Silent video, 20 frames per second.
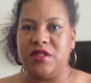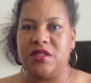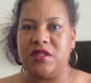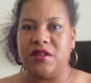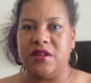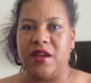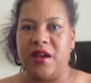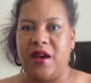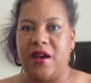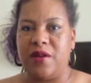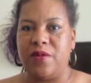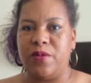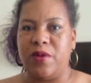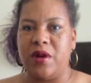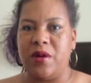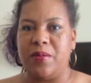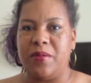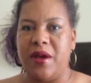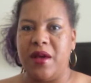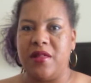So now I'd
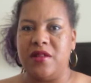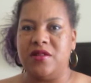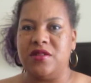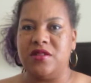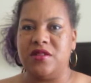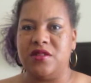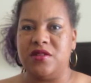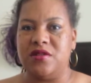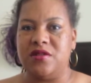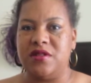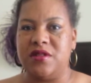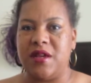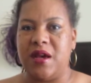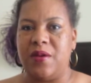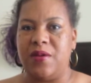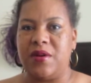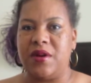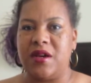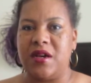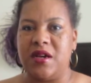wear bathing suits that
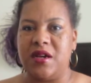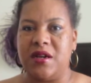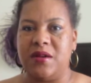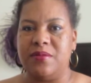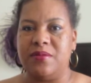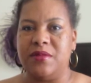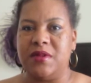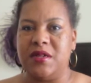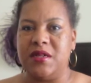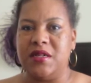would come